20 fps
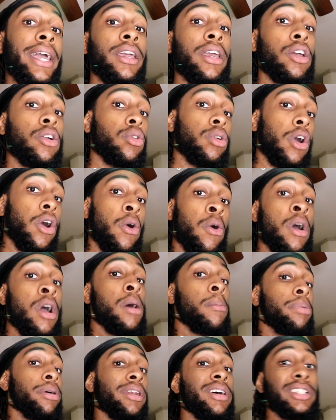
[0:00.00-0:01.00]
I can grow,
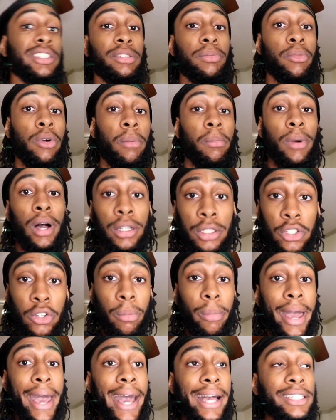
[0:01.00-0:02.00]
put on some more
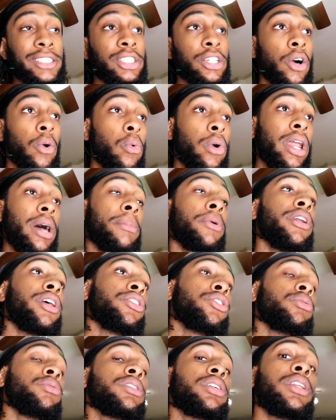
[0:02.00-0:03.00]
muscle mass. So what I'm
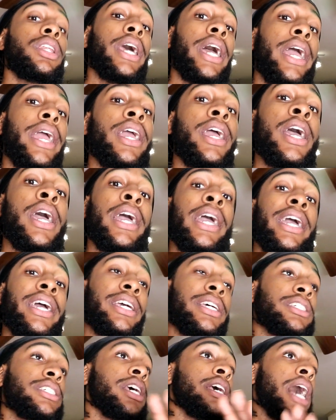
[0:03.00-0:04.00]
gonna do today
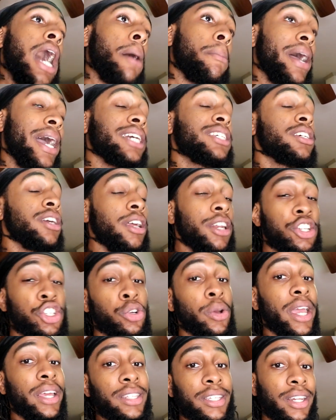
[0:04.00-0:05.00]
is I'm actually gonna
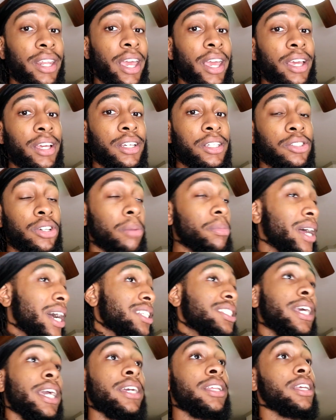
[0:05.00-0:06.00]
train today. So I'm
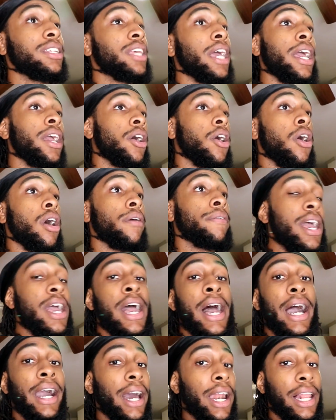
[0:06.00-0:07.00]
not taking the day off.
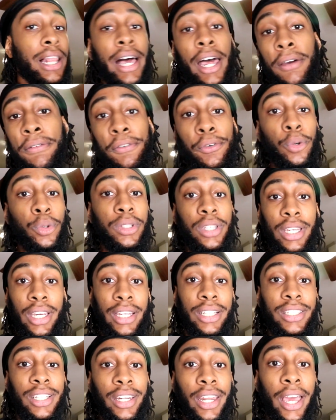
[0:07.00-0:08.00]
I got a lot of food to
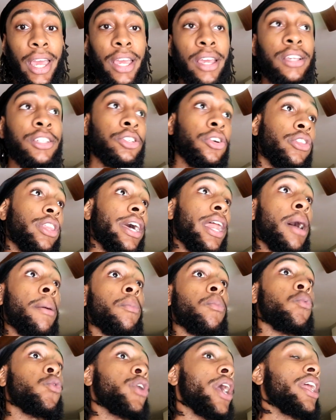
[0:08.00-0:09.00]
eat today so that
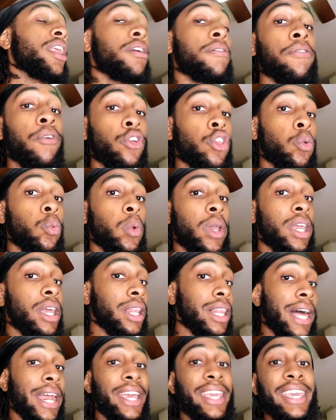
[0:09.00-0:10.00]
I'm ready for the week,
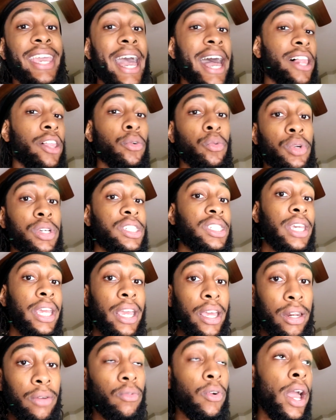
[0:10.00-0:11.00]
a lot of calories
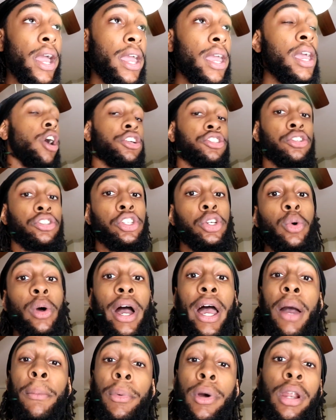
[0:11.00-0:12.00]
in, right? Also too,
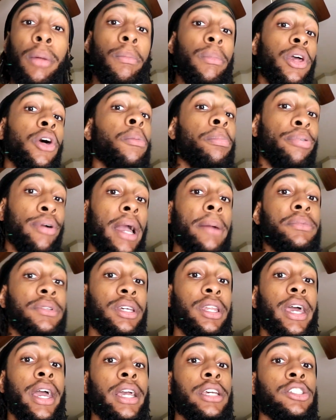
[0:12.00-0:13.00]
I'm gonna meal prep
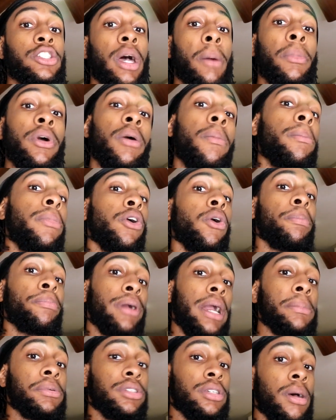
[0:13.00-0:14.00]
today. So I'm gonna meal
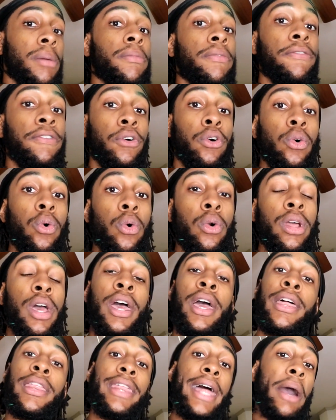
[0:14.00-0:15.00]
prep some food.
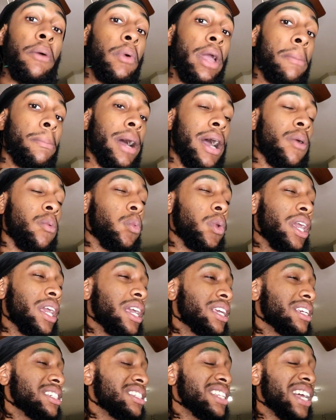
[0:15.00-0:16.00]
That way my
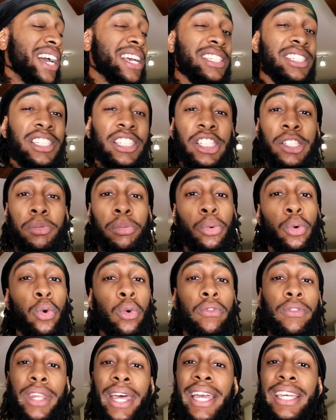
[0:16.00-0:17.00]
week is nice and
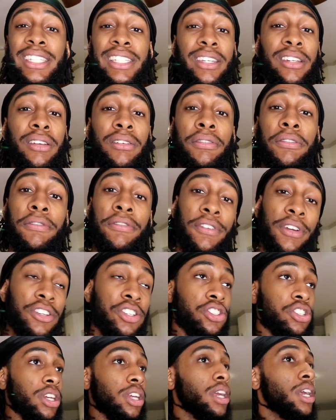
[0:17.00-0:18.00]
smooth, nice and
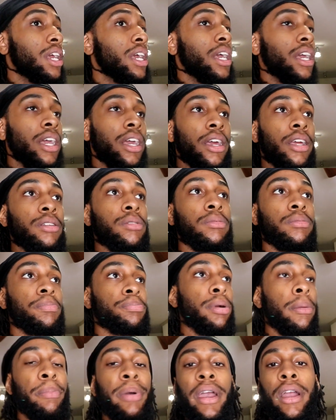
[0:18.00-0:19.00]
efficient, and
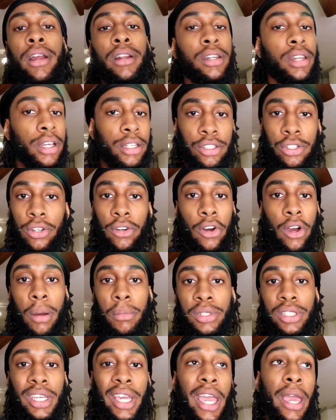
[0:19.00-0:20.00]
preparedness, you know what
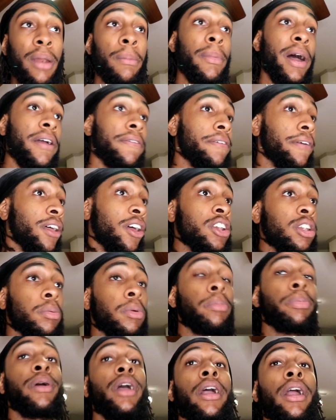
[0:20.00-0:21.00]
I'm saying? By failing to
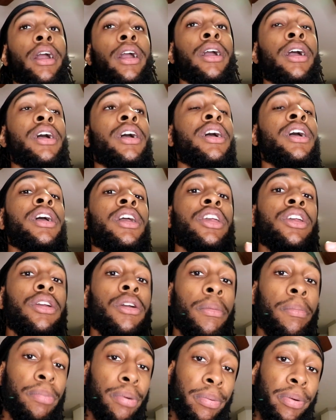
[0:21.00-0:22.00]
prepare,
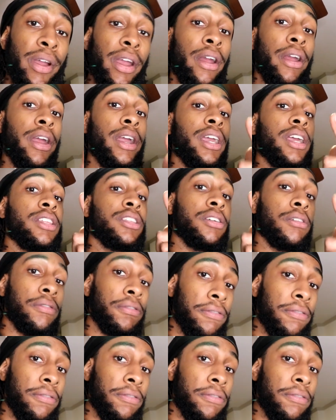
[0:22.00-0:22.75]
you're preparing to